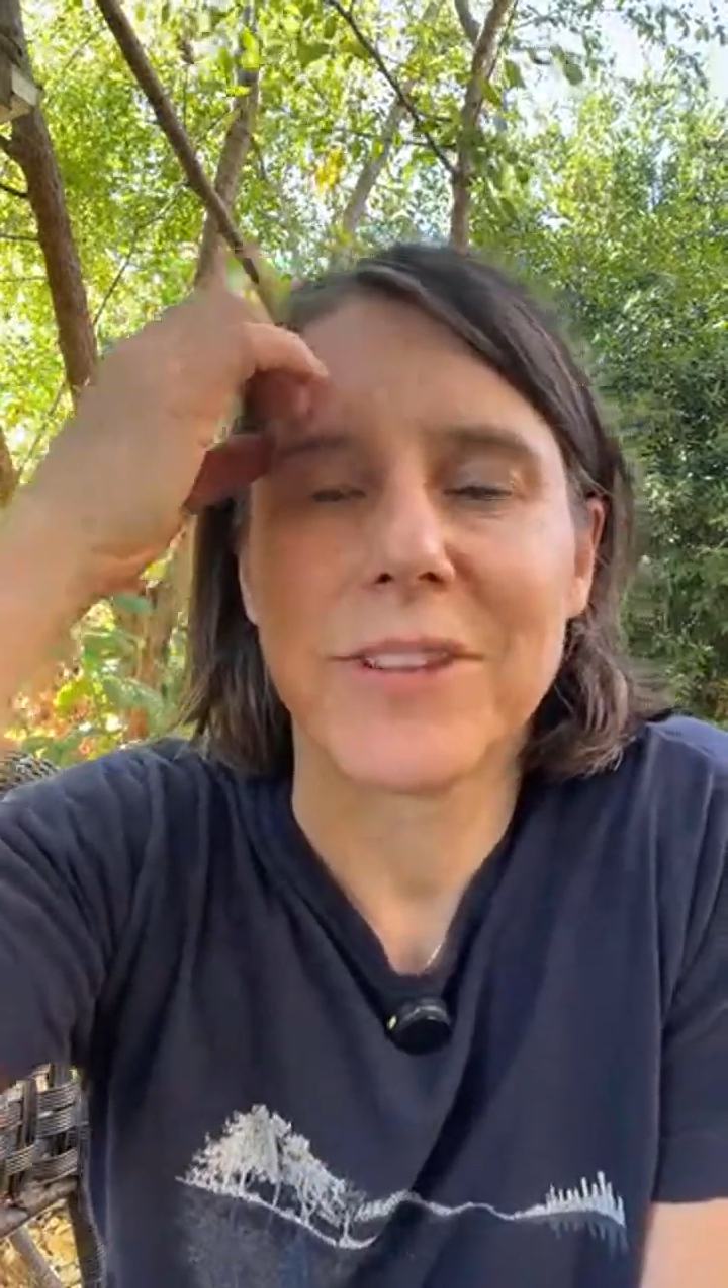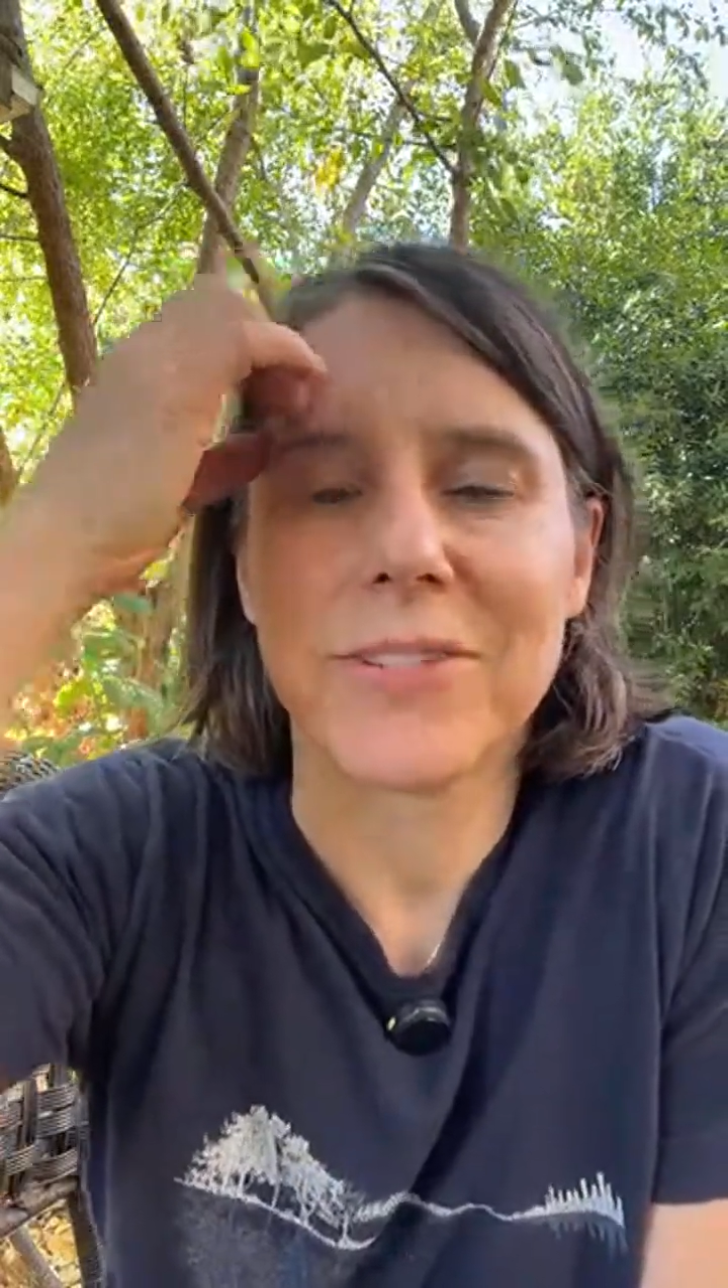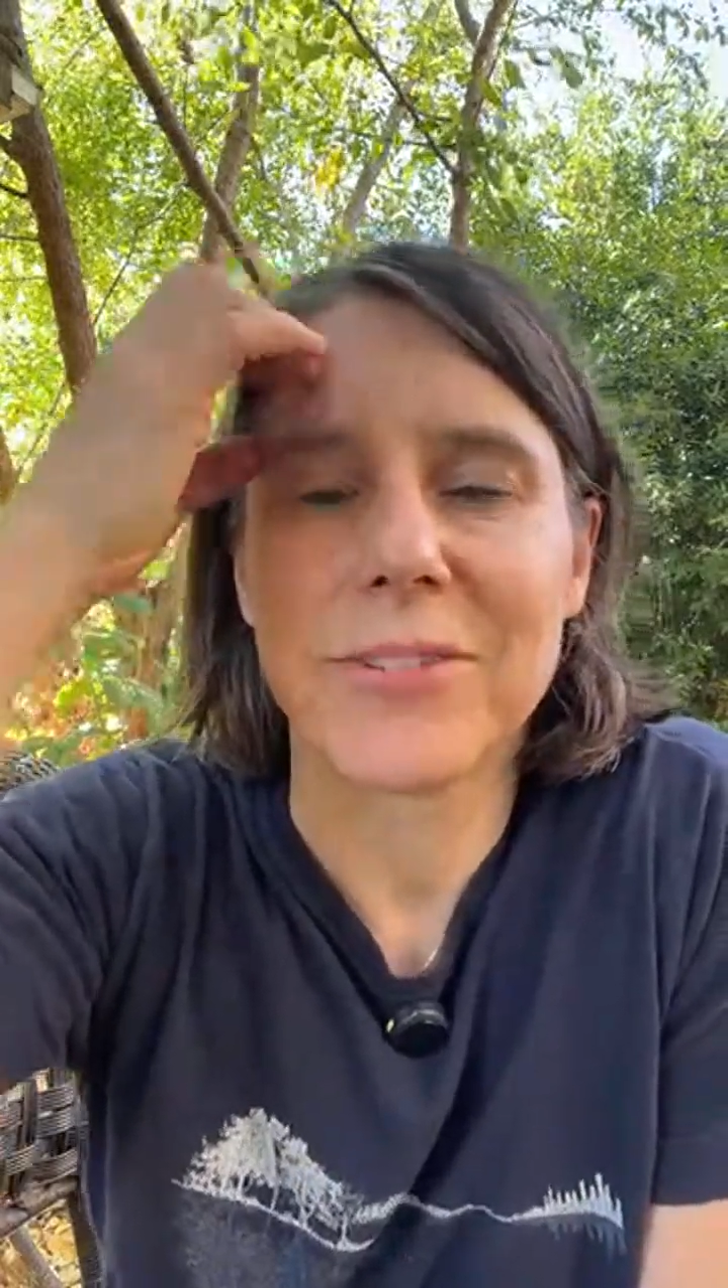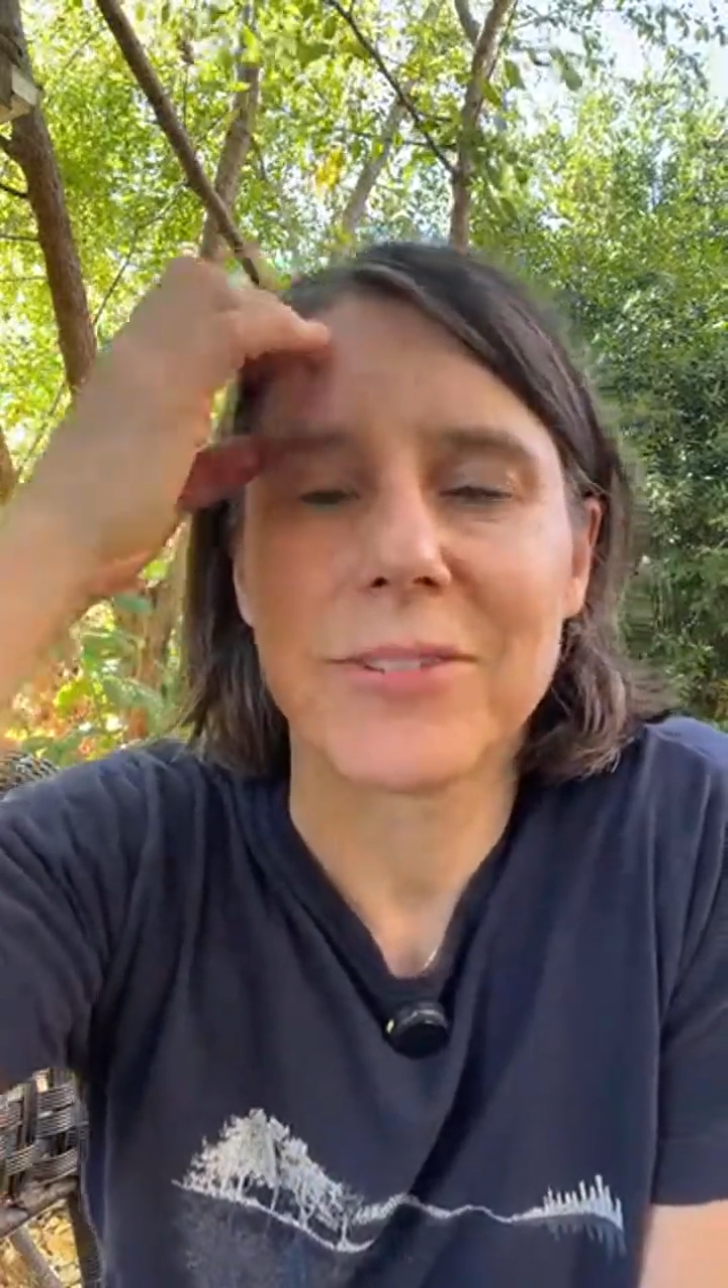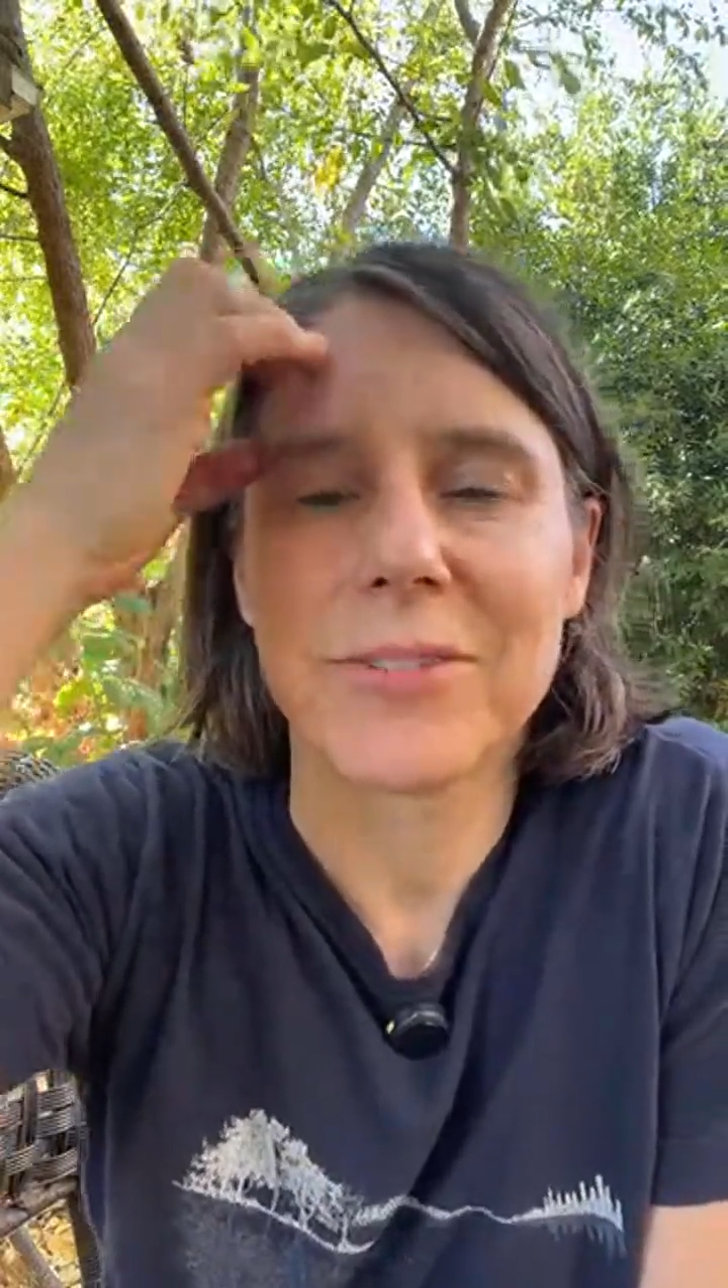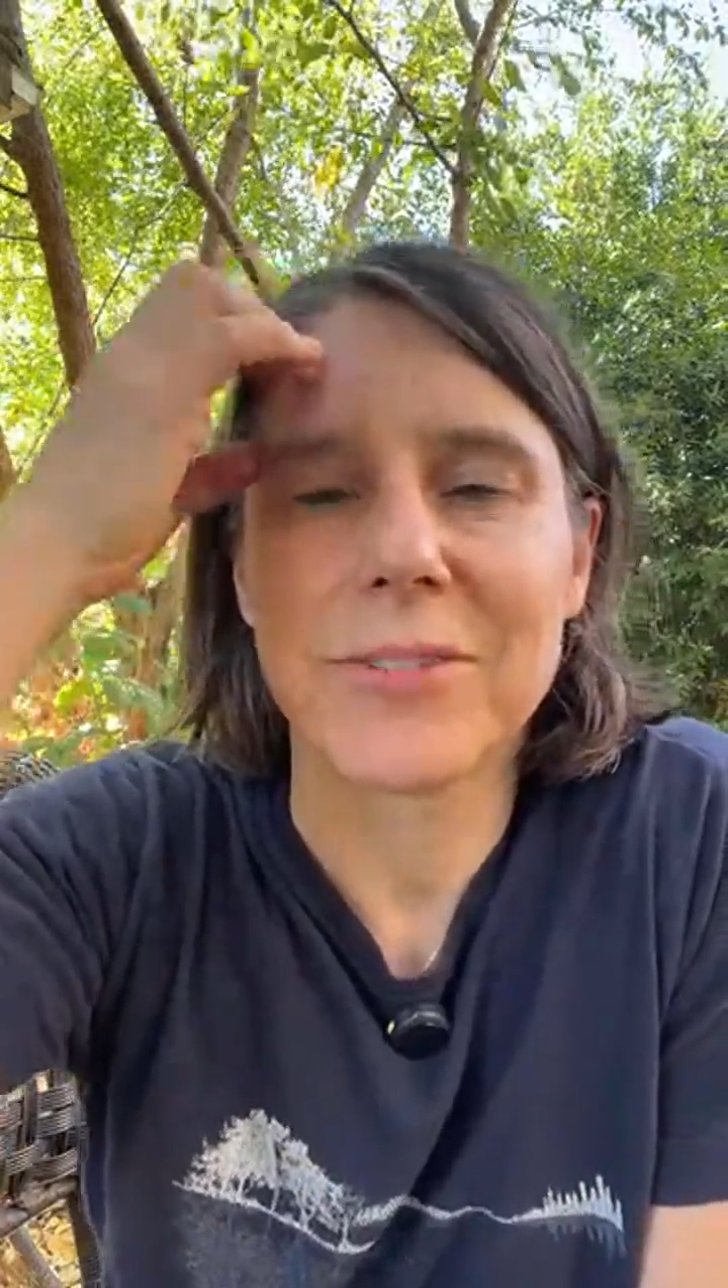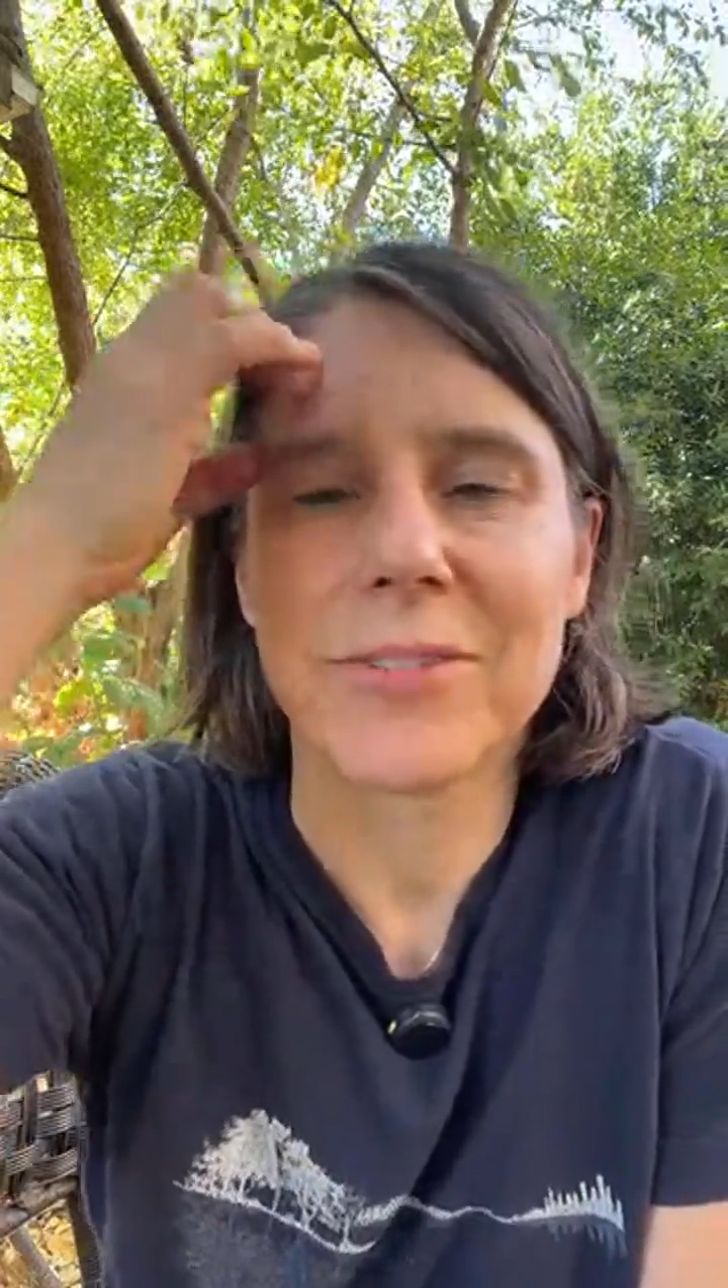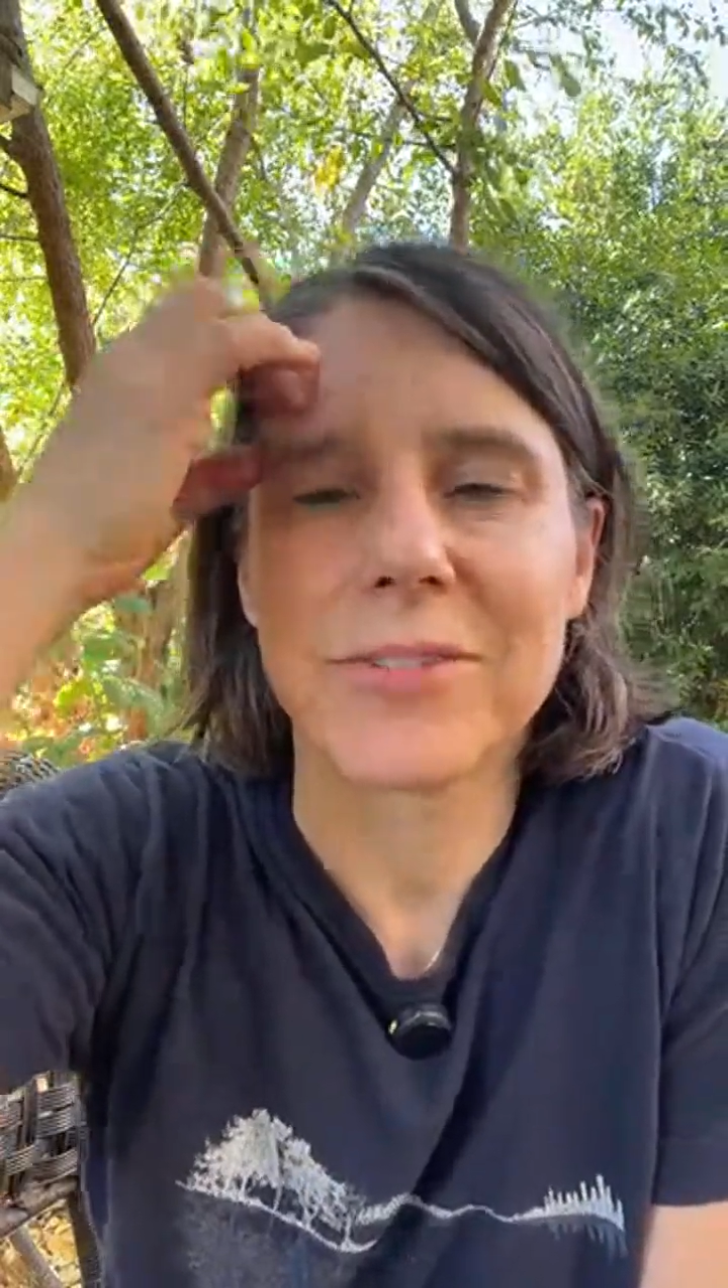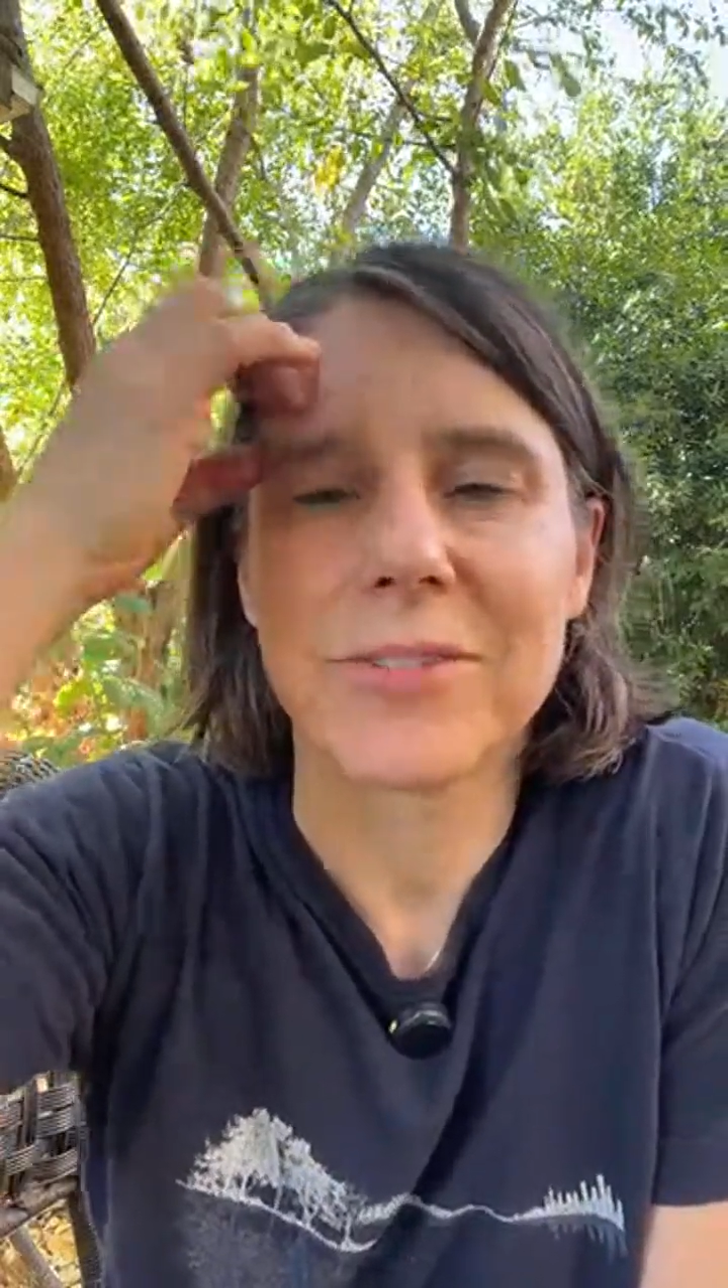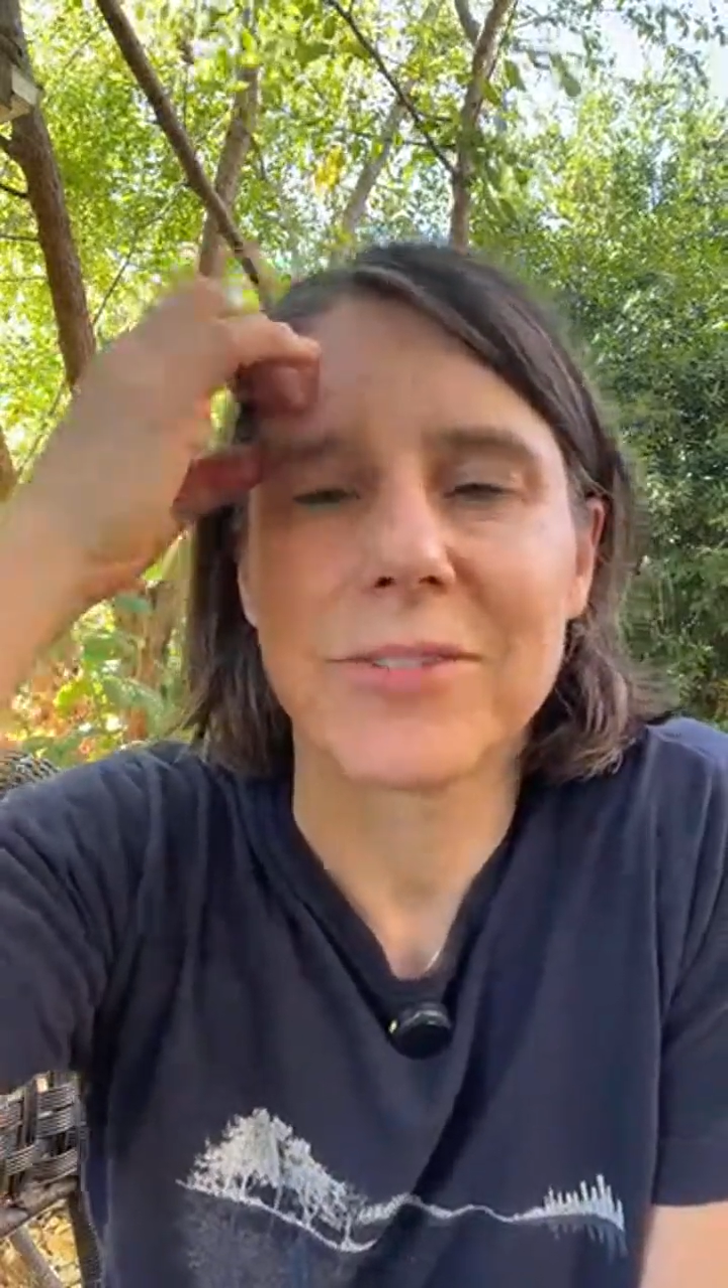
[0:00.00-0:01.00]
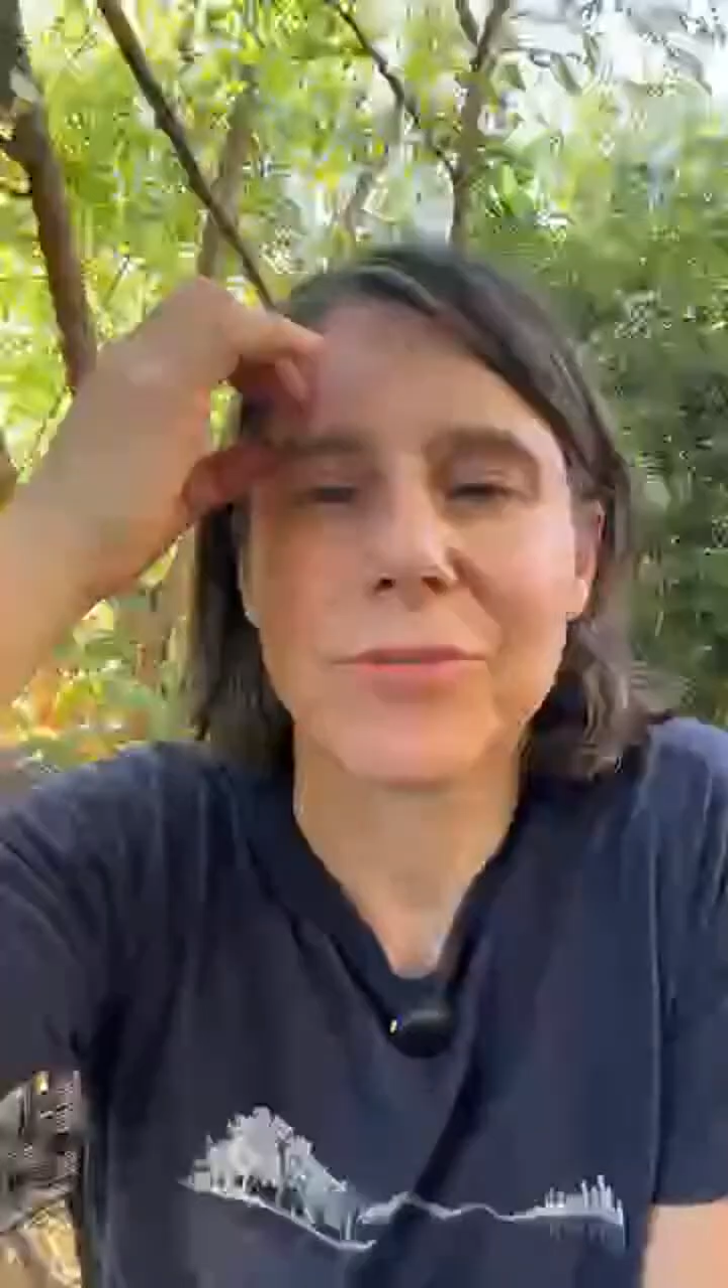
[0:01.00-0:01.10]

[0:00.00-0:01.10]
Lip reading: anxious,